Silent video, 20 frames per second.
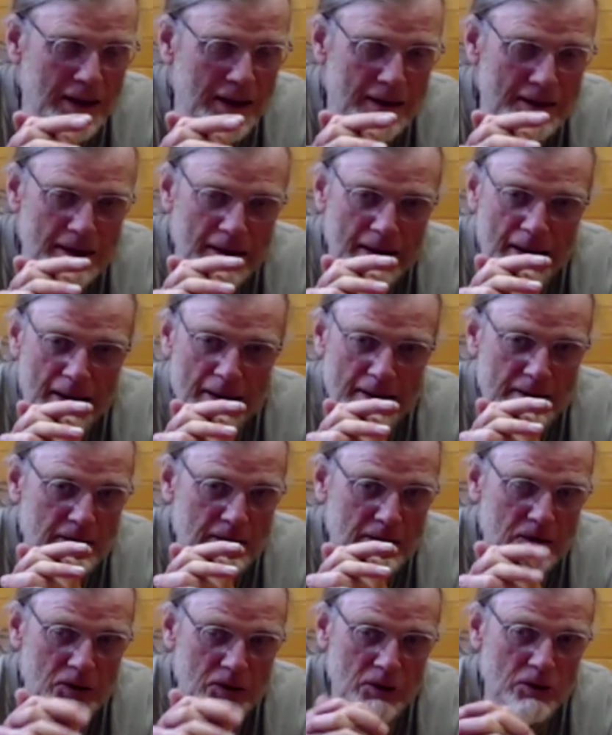10 days
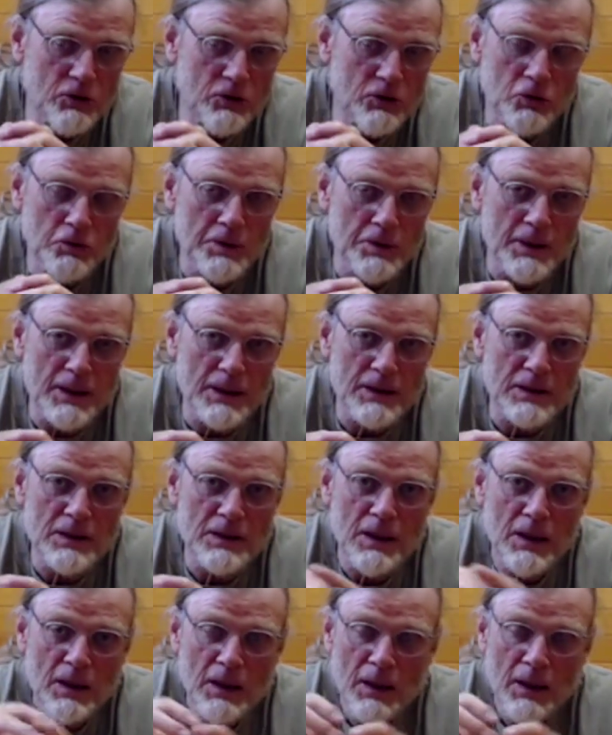or 2 weeks
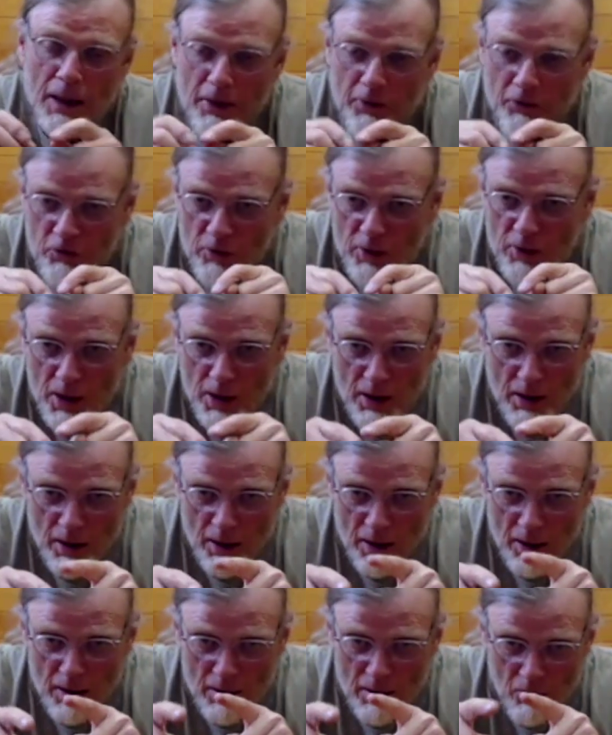and see
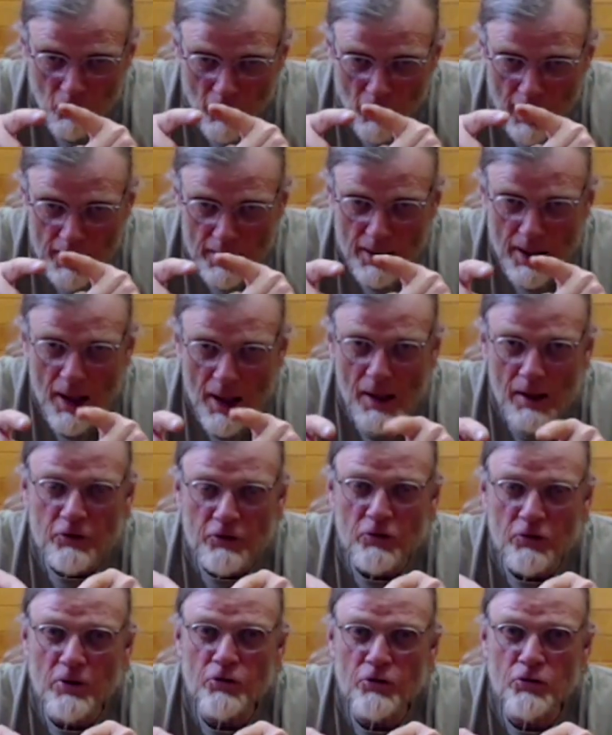white
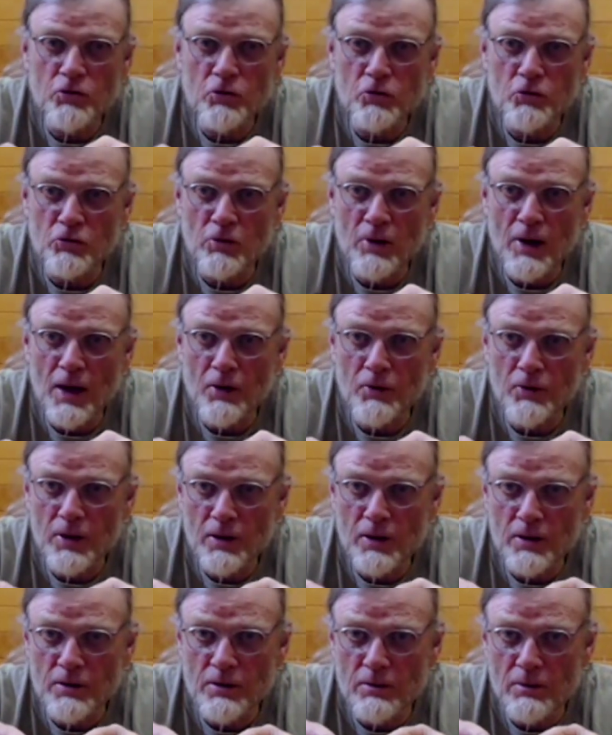callus tissue
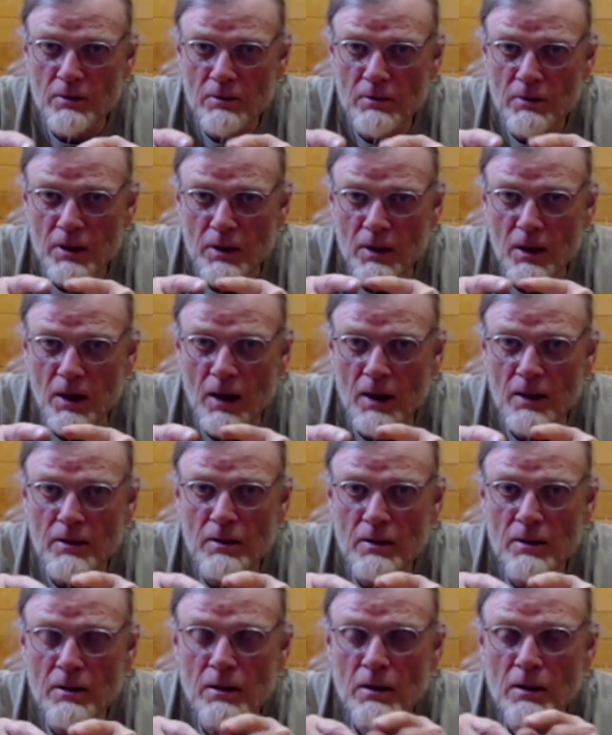surrounding the cut.
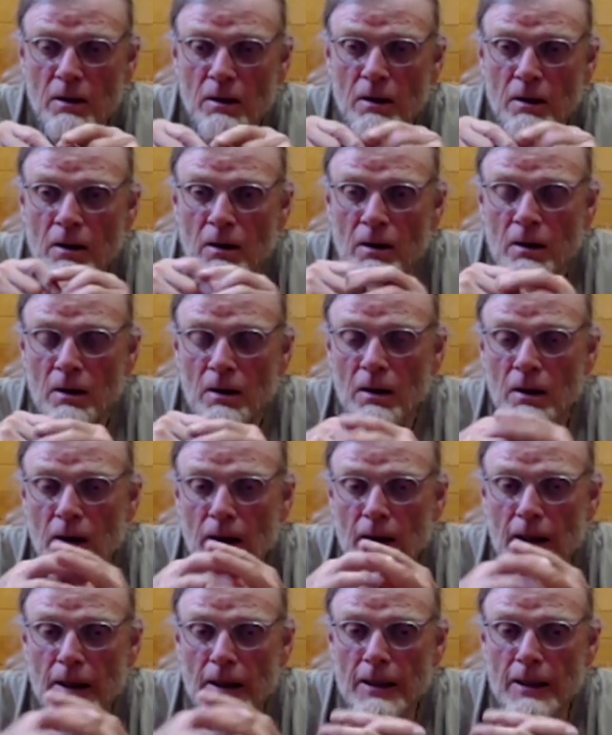
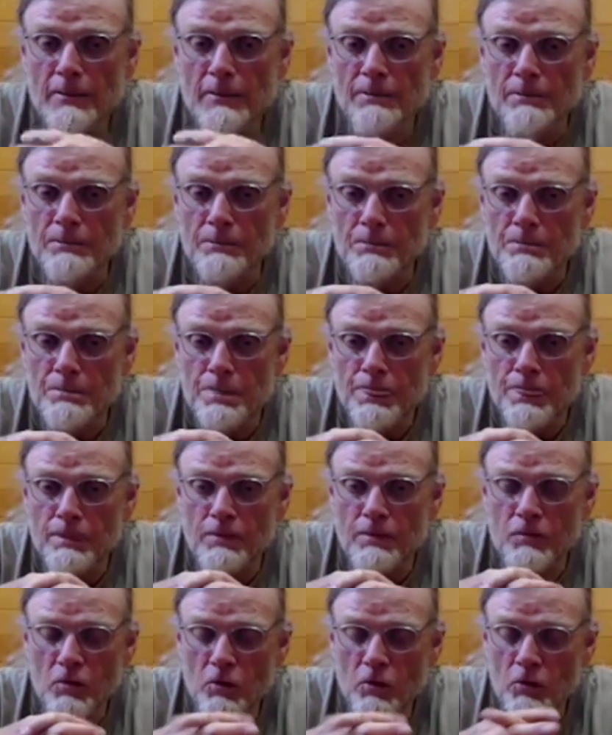
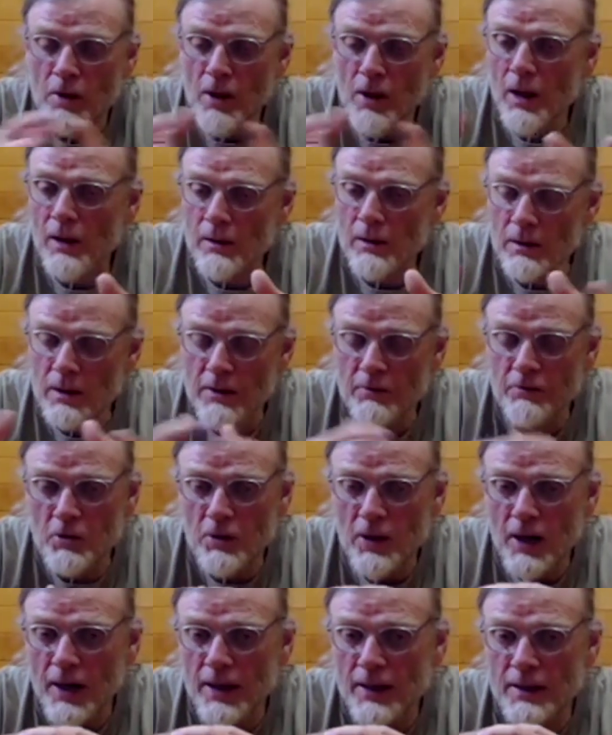So that'll give you
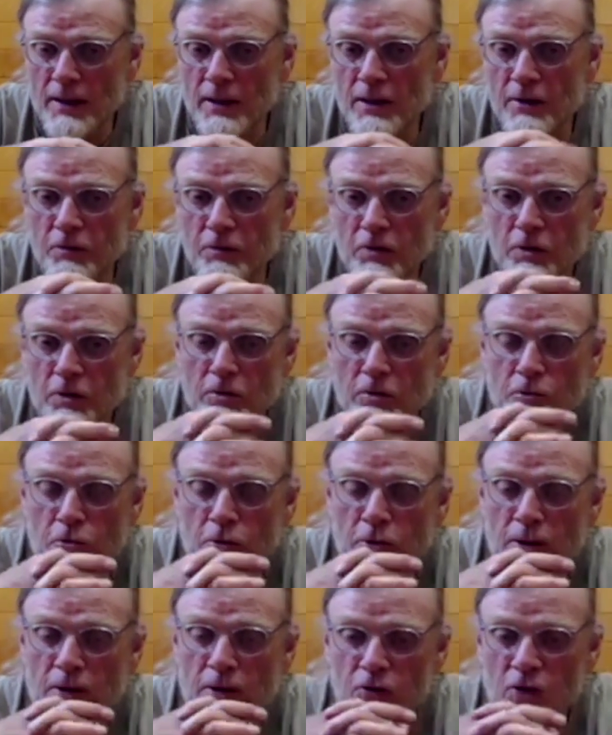an idea if your
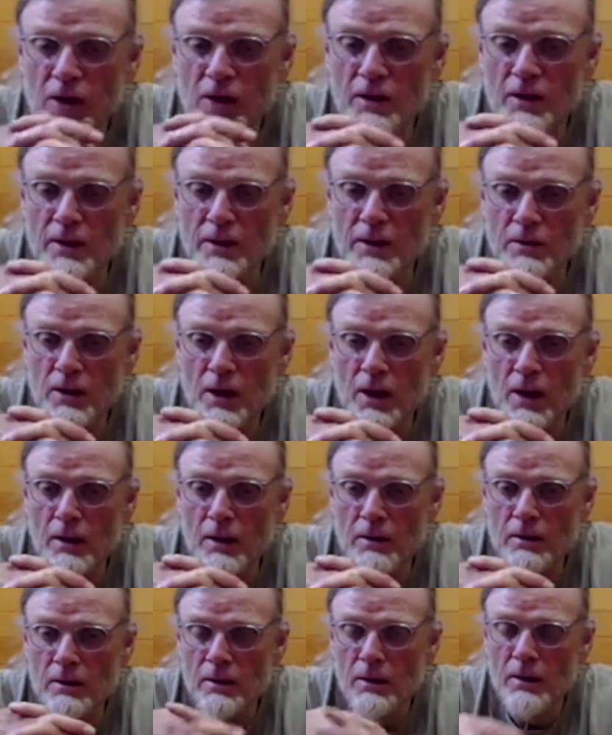tree is healing or
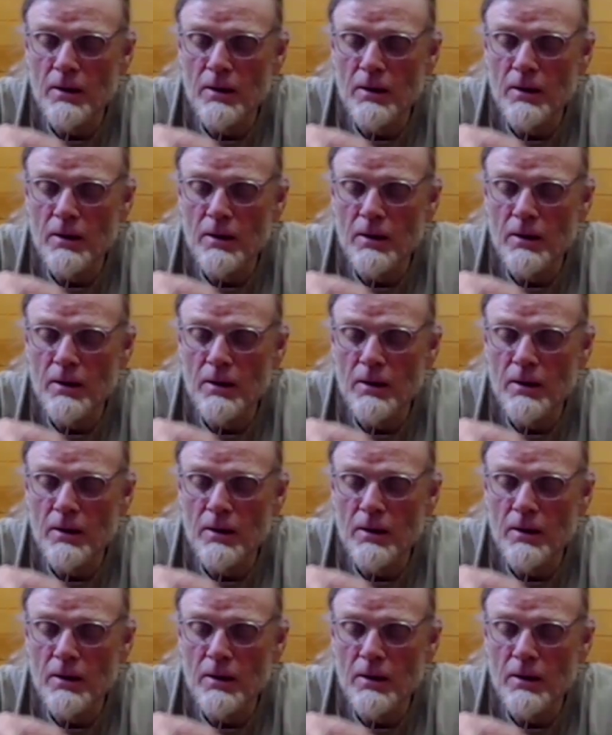not.